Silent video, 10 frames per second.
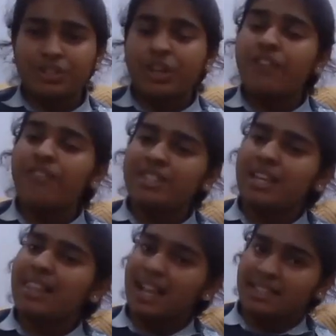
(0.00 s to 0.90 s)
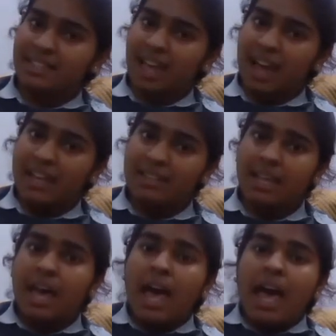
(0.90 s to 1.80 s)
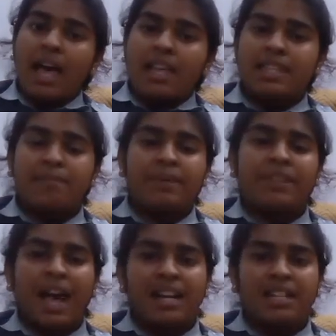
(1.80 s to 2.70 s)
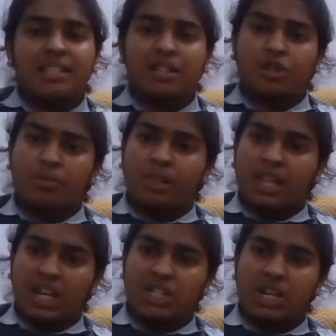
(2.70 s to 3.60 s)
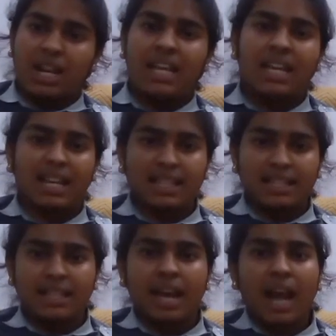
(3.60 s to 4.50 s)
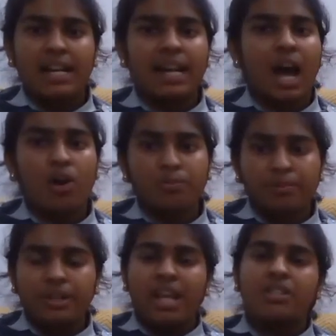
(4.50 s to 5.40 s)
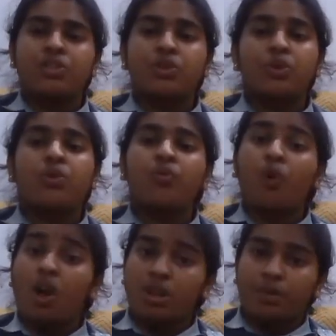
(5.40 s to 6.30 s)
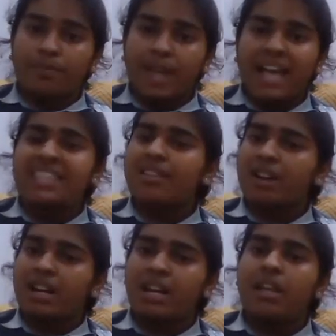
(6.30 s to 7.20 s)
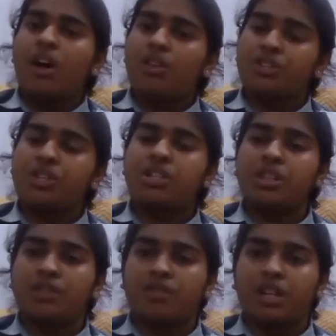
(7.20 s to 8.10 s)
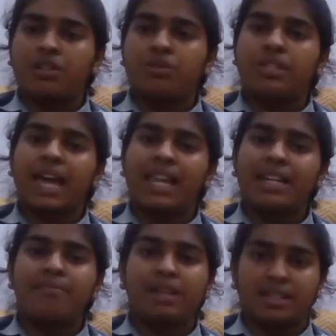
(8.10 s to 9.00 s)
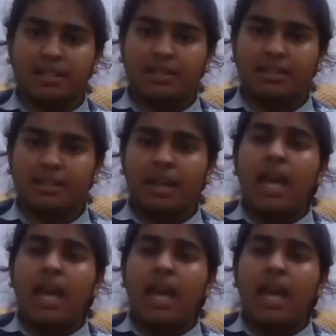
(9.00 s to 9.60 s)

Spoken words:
During physical exercise, sympathetic stimulation increases cardiac output and stroke volume, accelerating oxygen delivery to skeletal muscles.